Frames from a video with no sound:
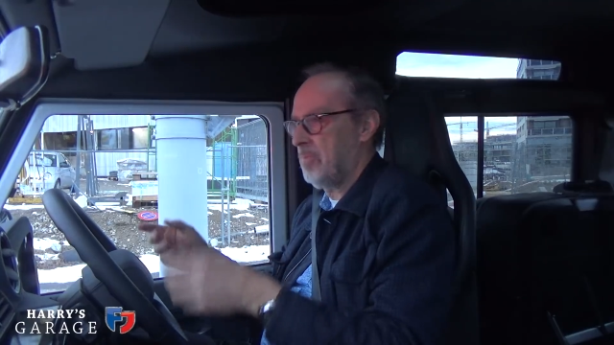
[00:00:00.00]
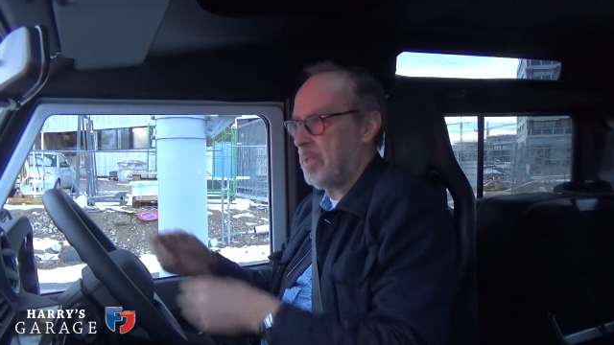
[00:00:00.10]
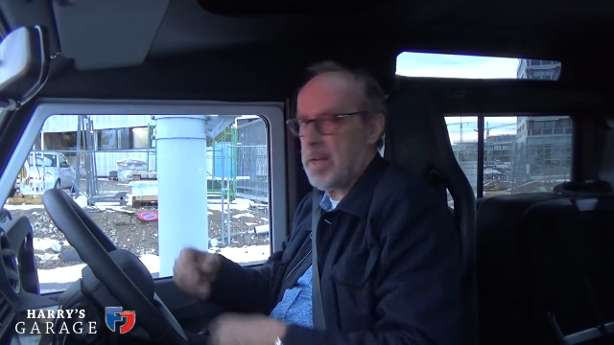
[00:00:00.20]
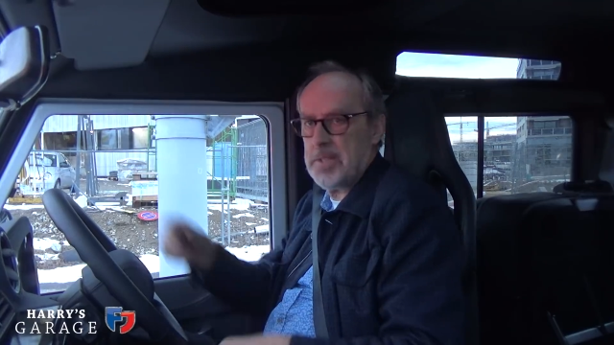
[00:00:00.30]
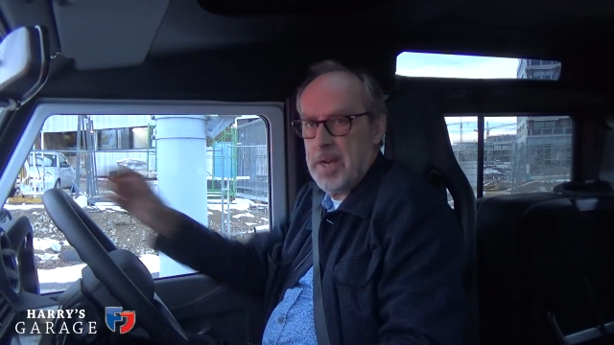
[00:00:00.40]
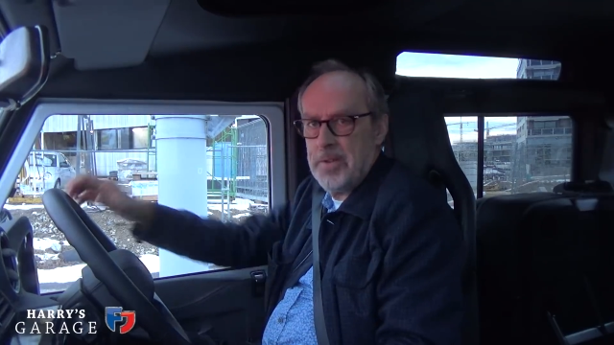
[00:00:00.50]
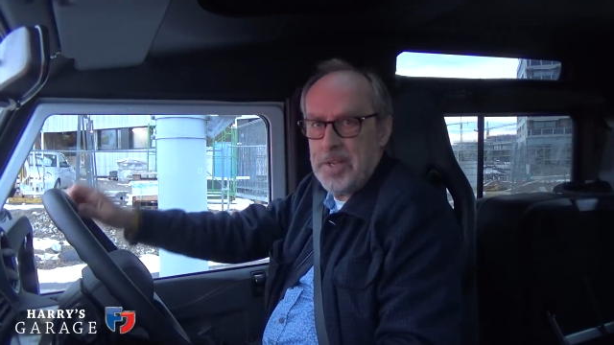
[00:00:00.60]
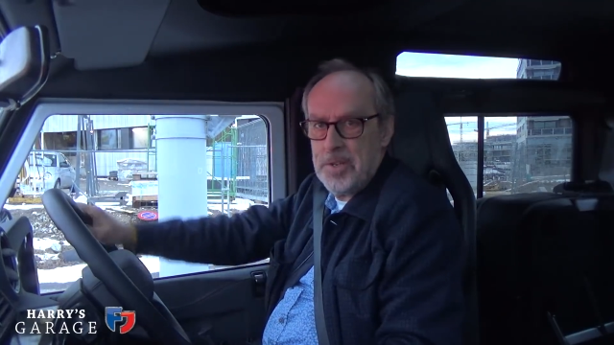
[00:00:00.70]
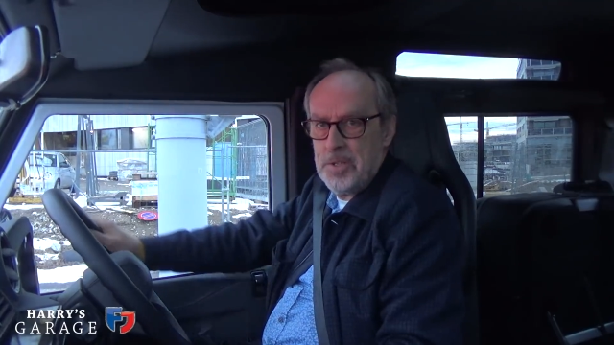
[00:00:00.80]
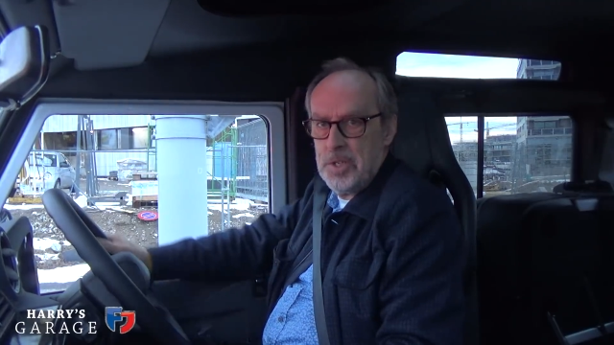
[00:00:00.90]
that's how
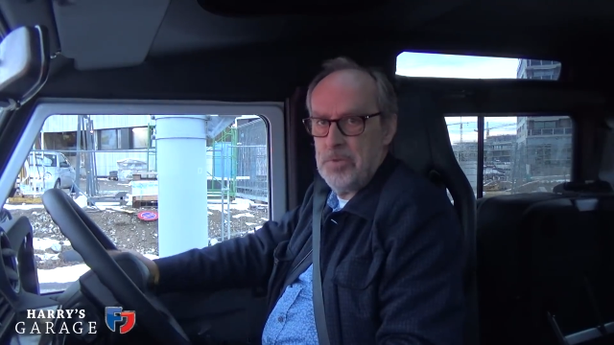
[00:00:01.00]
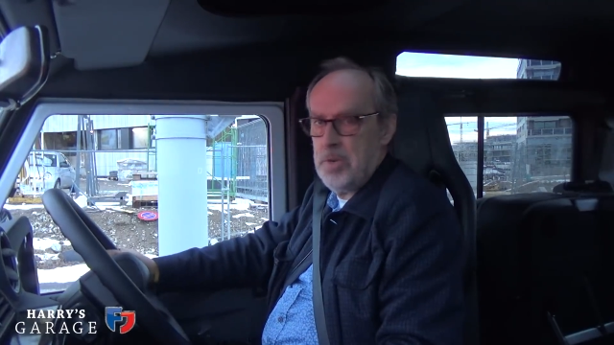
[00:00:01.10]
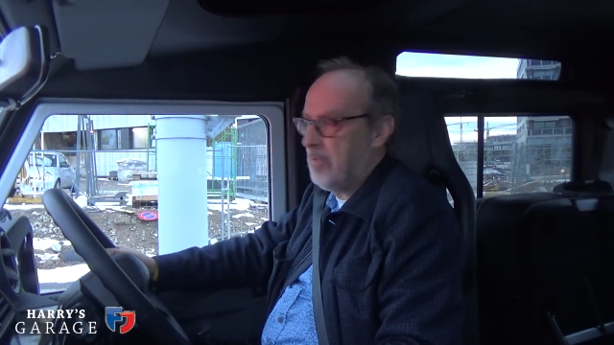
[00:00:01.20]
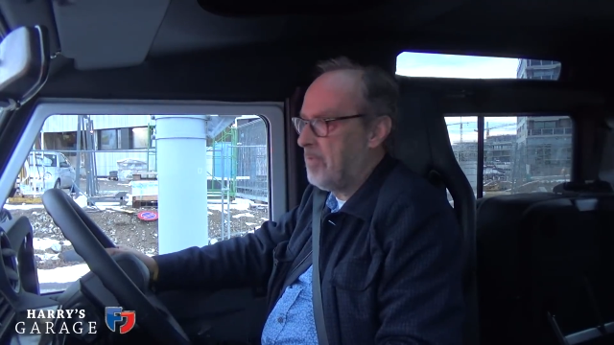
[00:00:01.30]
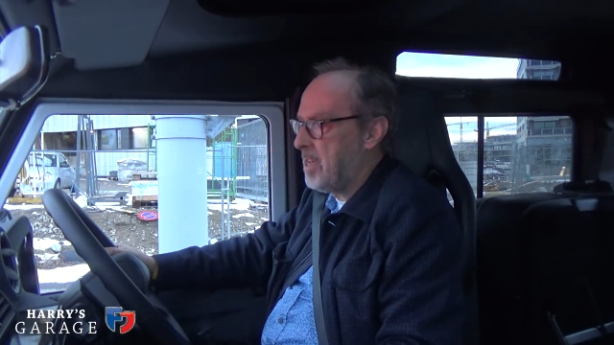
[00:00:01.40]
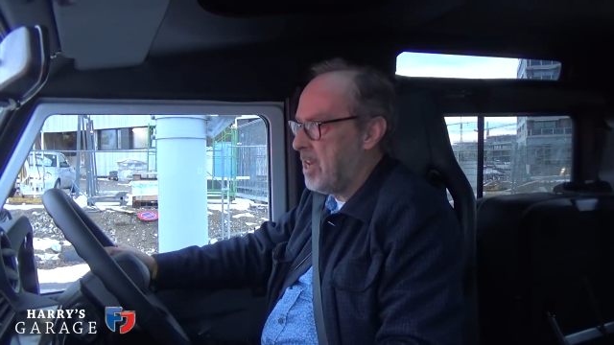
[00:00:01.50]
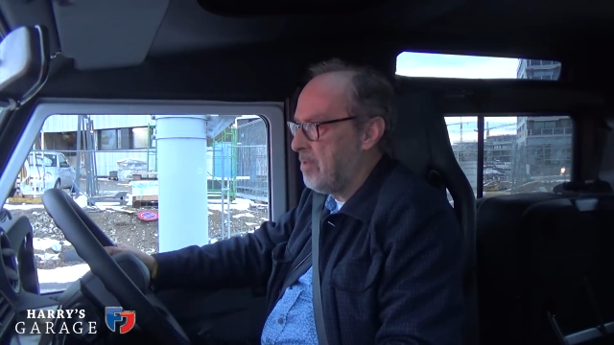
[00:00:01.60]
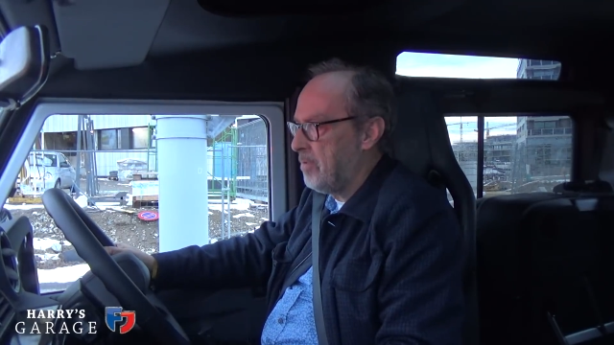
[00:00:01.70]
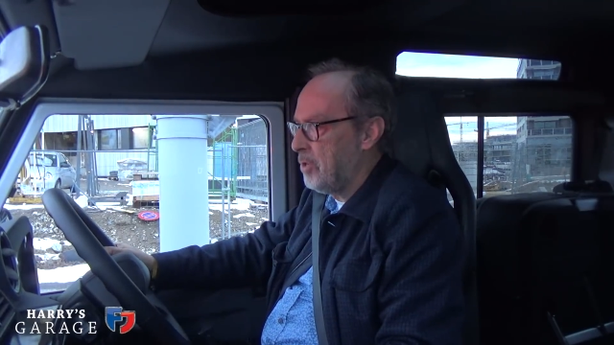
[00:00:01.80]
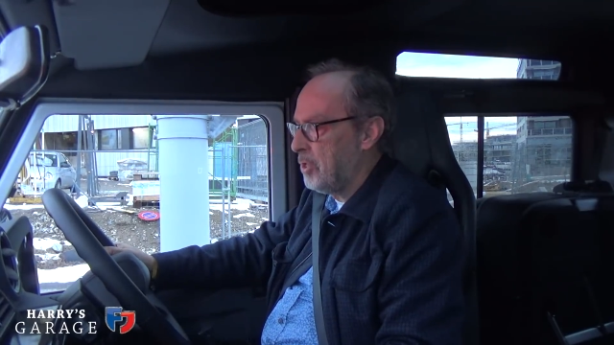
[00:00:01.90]
they could do a V8
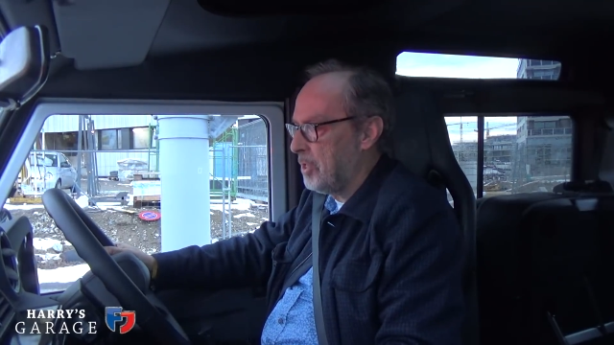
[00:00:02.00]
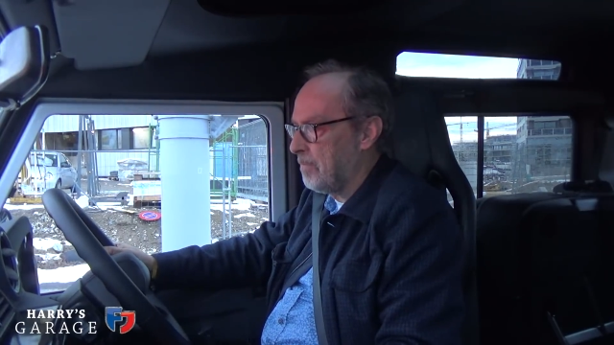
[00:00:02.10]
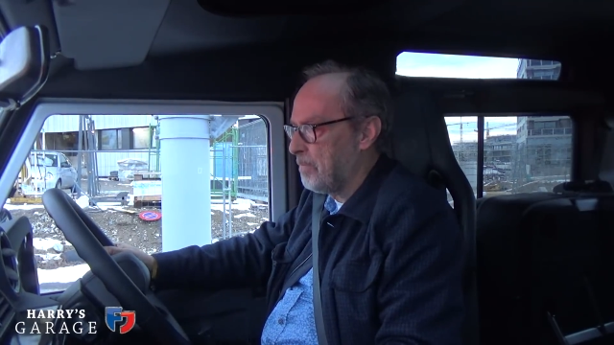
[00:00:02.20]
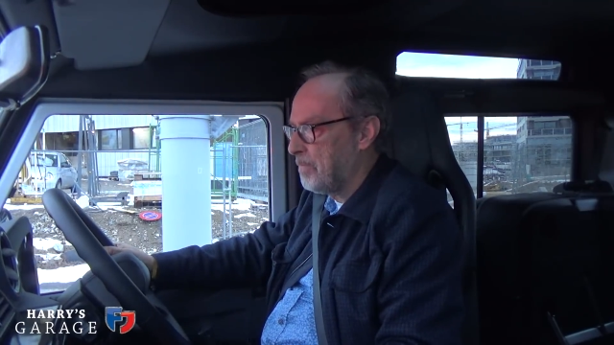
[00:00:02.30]
version.